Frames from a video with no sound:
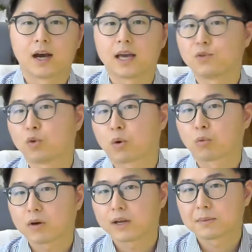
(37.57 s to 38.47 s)
If you're
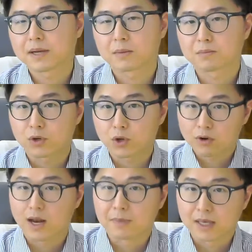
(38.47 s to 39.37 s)
worried about
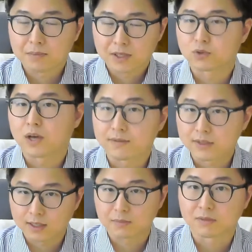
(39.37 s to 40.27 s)
programming because you
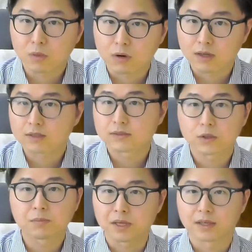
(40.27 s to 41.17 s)
haven't done it before,
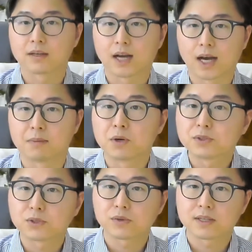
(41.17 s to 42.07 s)
don't be.
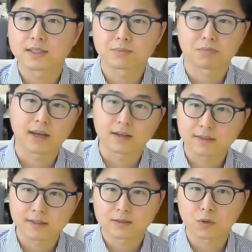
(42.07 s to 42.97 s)
Most students prior
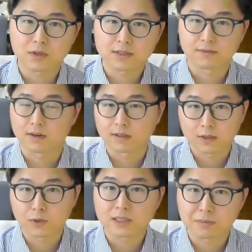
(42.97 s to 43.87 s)
to this course had very
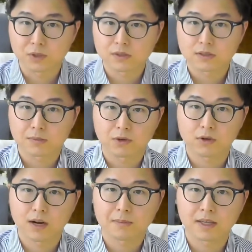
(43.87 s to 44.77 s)
little exposure to
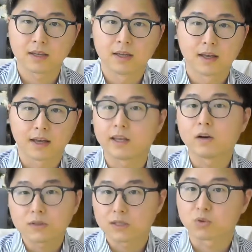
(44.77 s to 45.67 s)
programming, and they
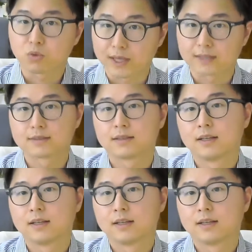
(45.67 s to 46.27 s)
all did great.